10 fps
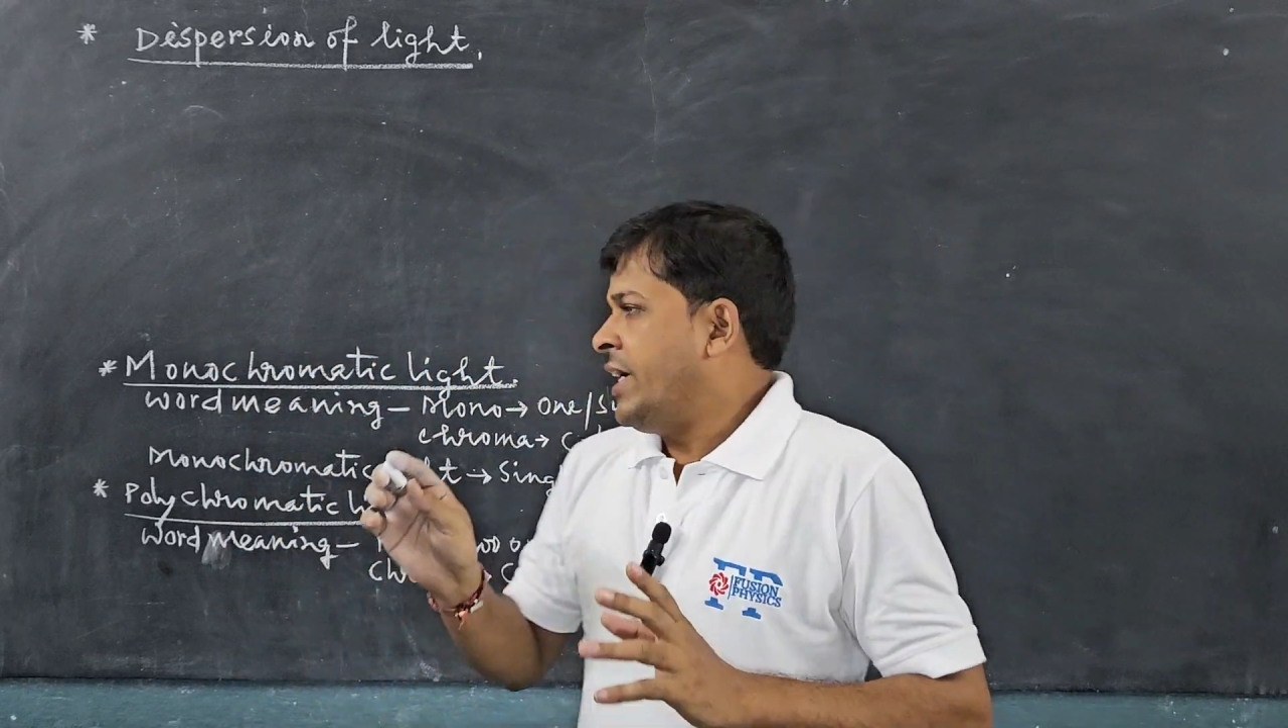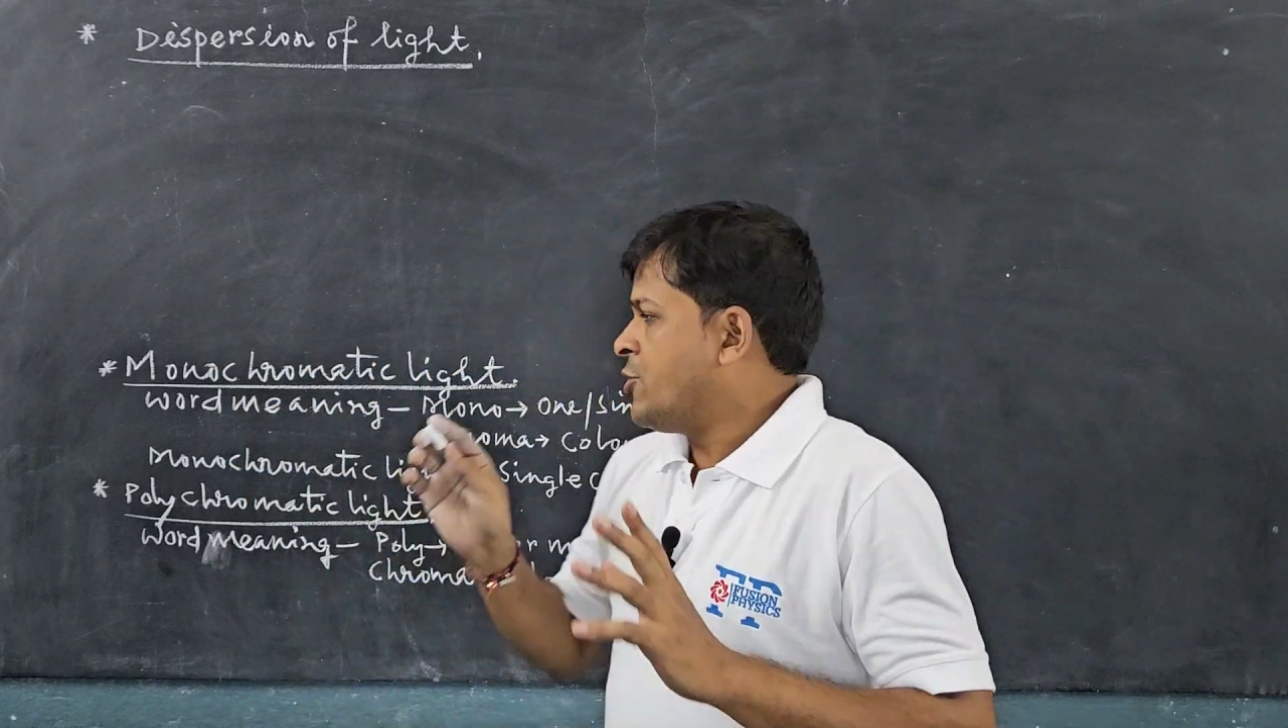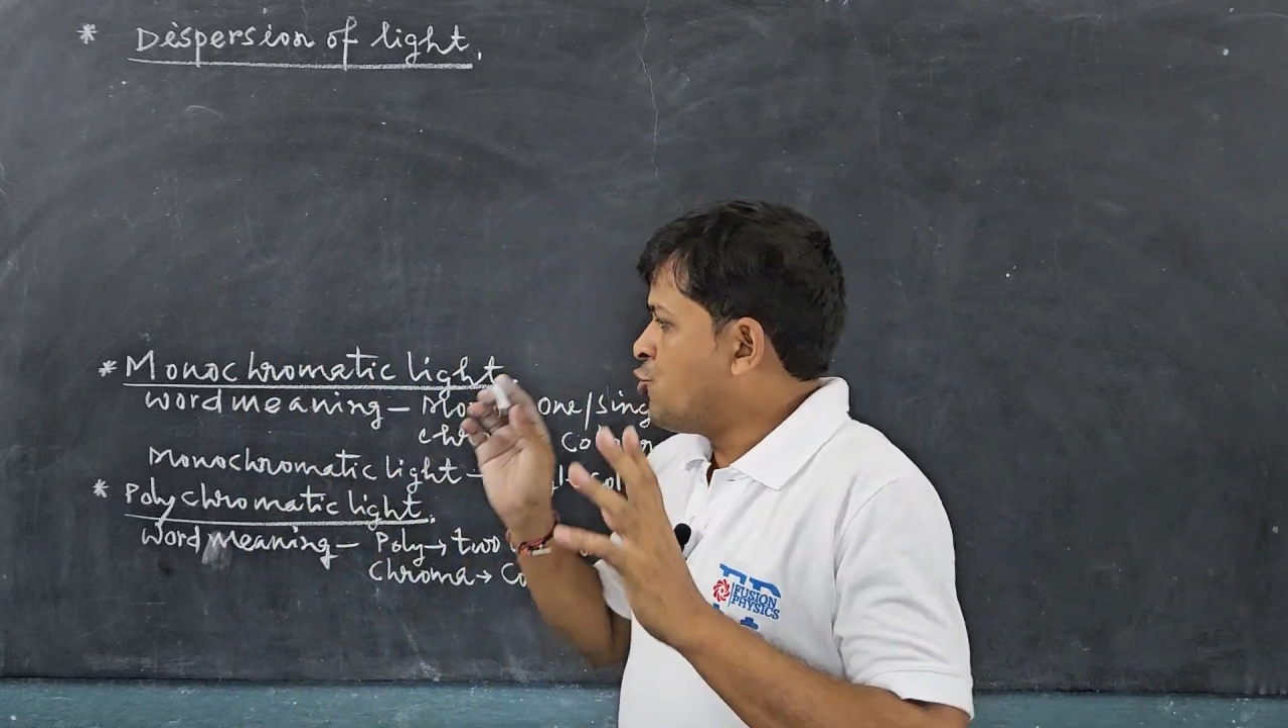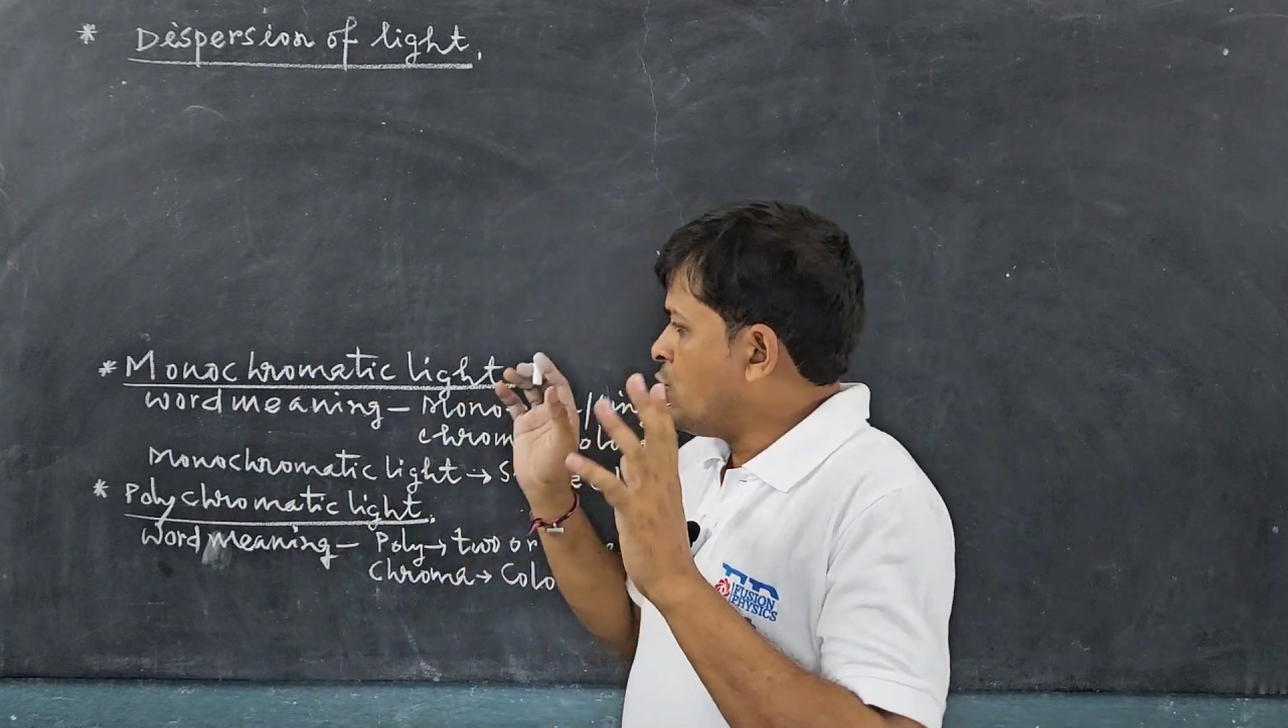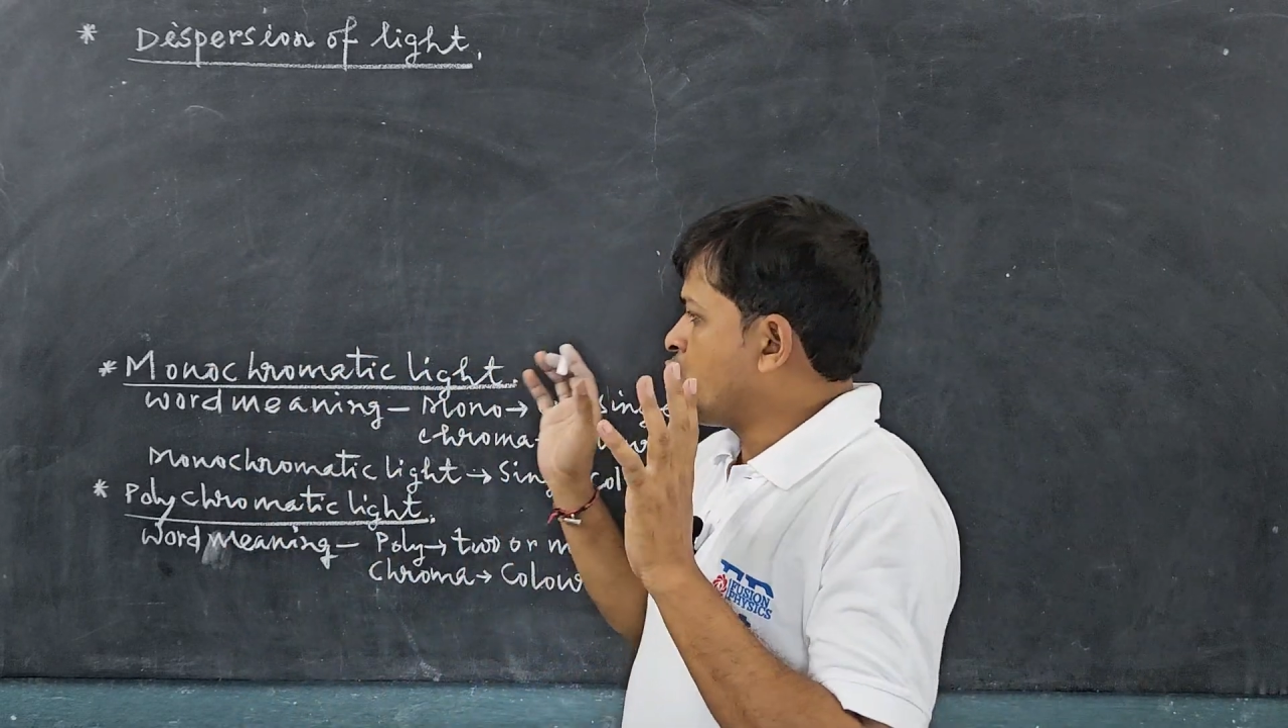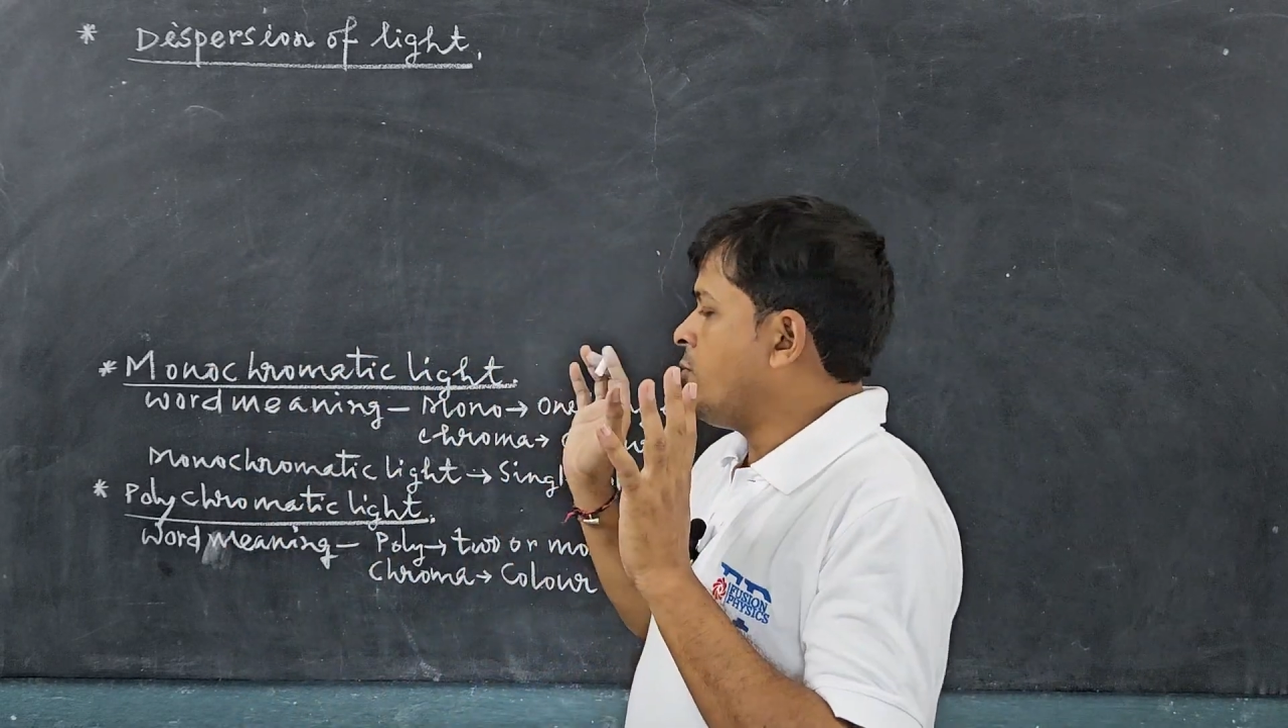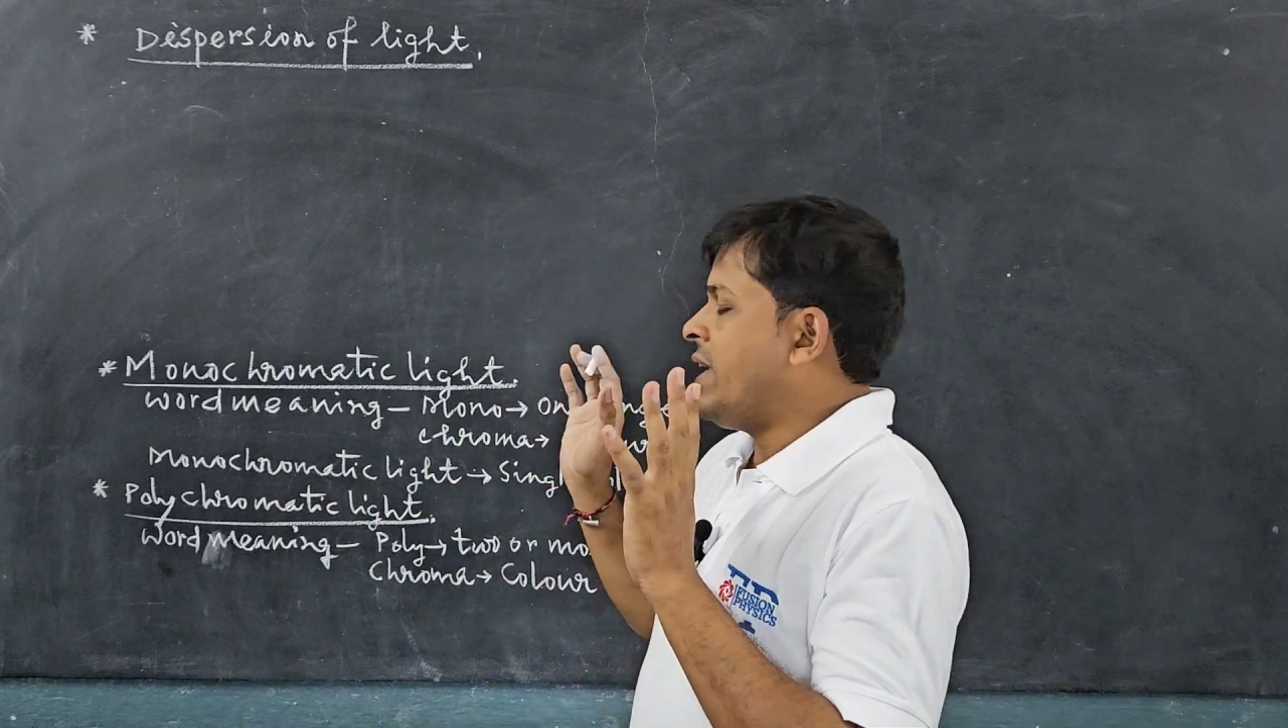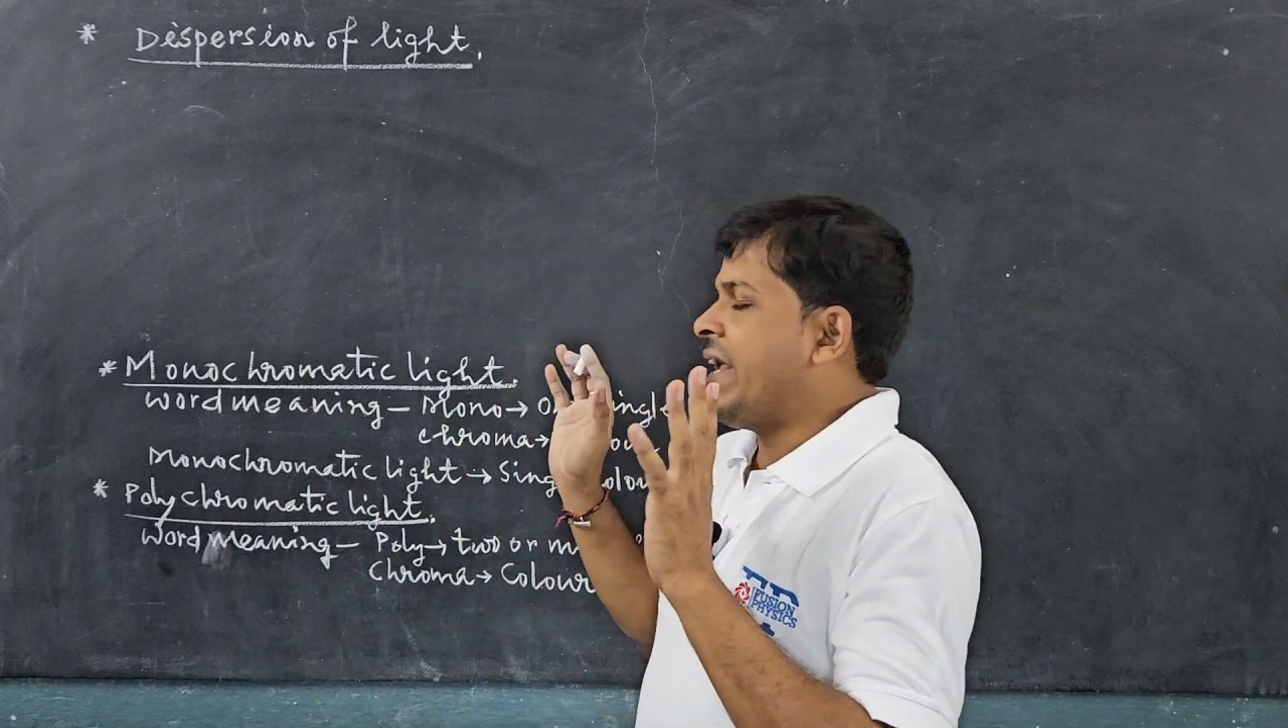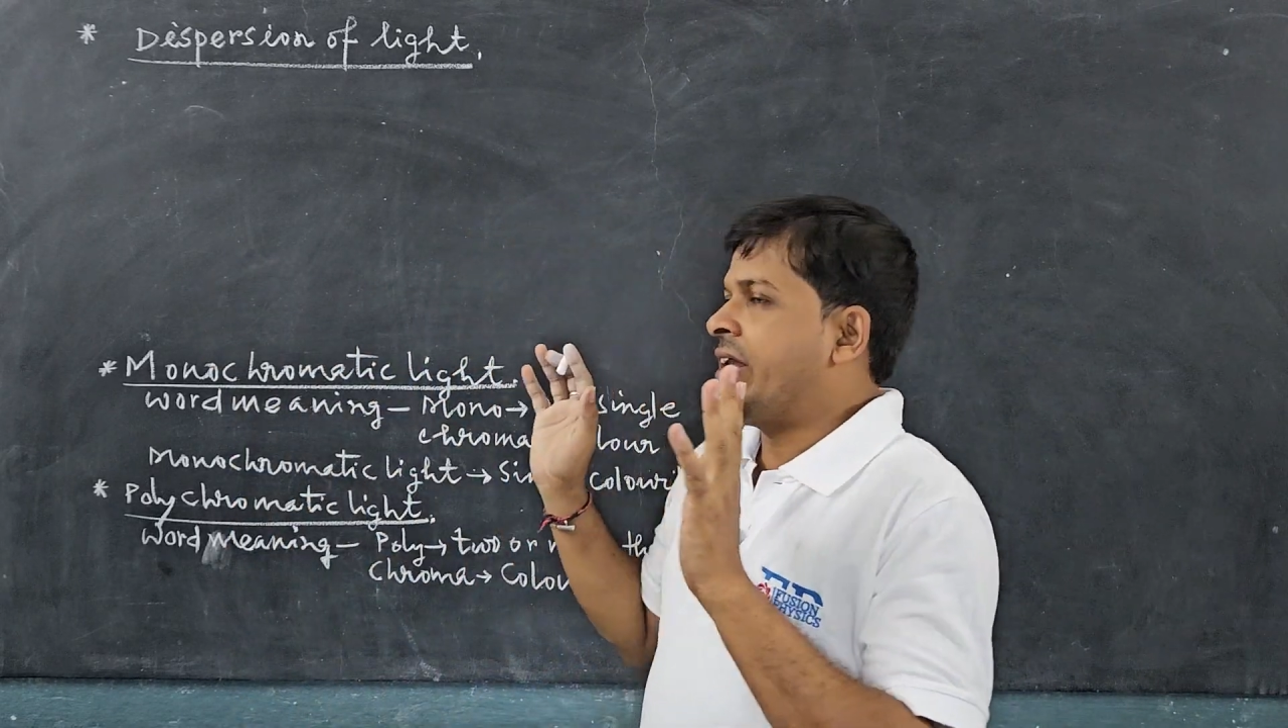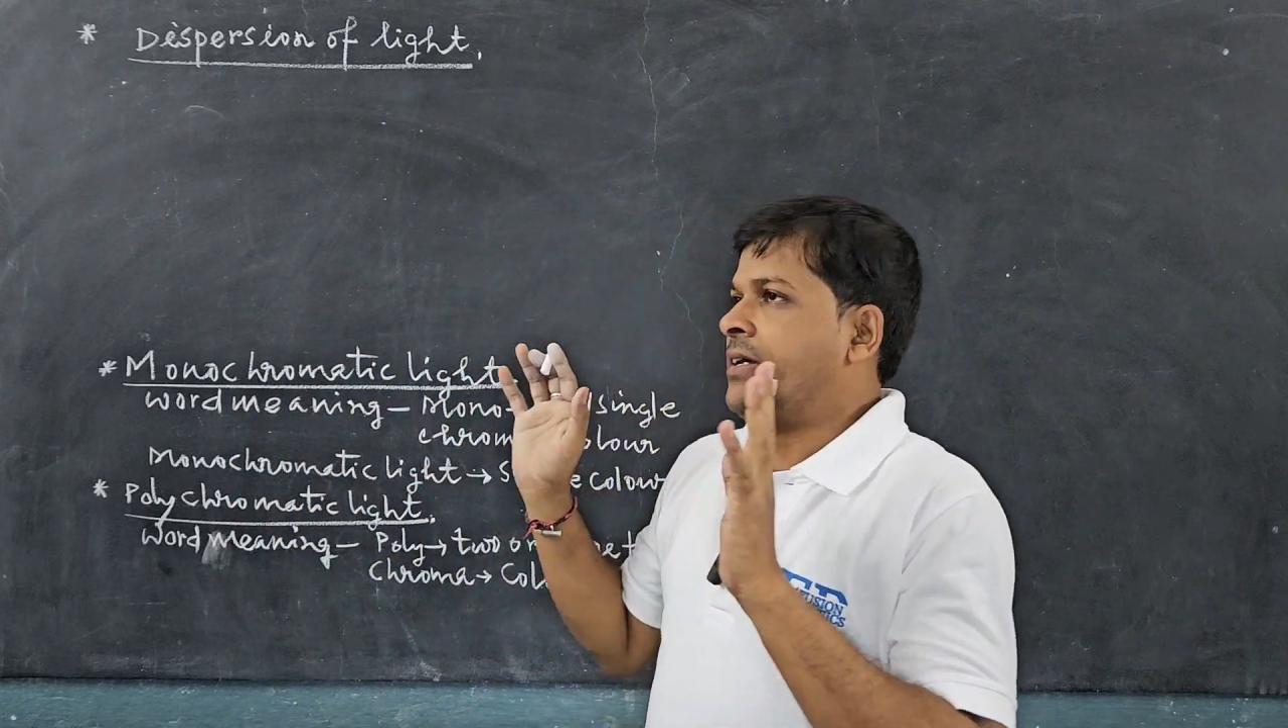A source of
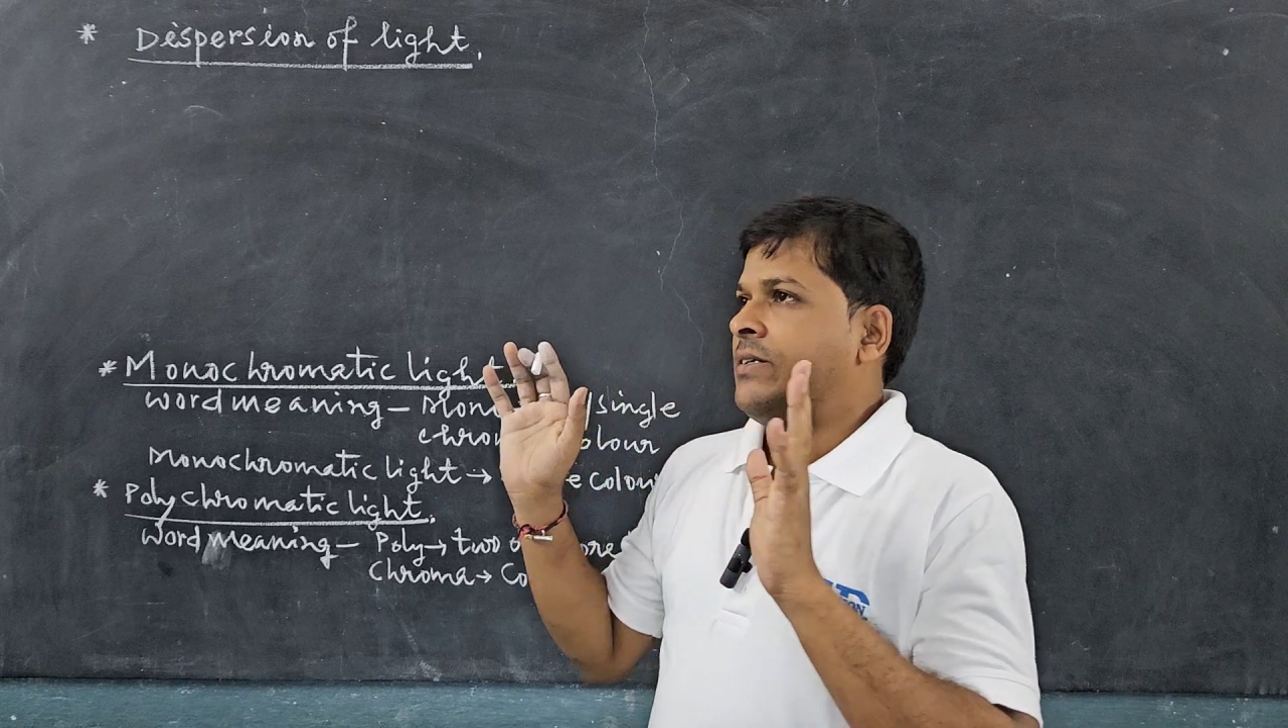light